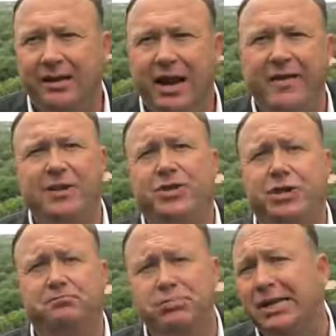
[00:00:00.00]
And then
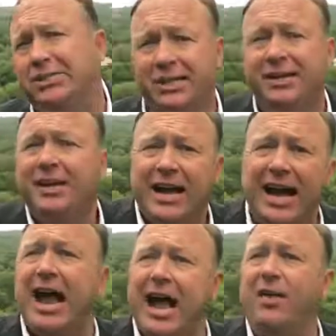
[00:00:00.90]
she's bitching,
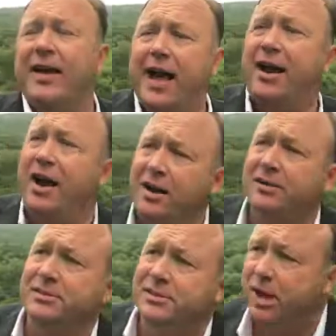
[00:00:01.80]
hey, I only got
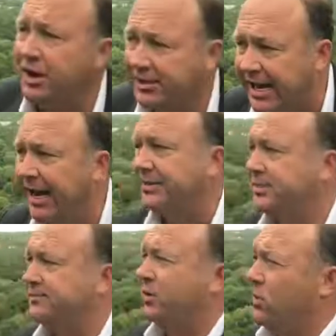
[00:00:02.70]

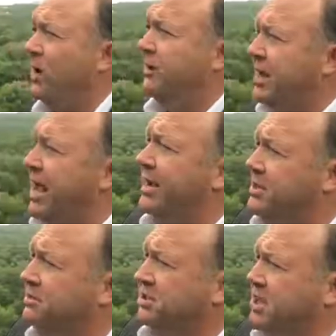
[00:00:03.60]
130,000 for one night,
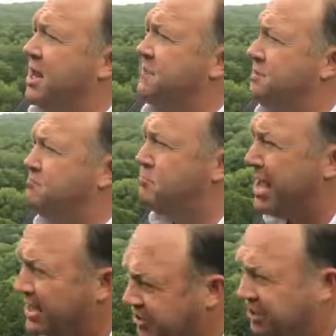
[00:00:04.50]
you son of a
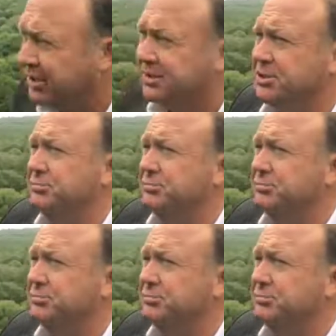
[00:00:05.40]
bitch, you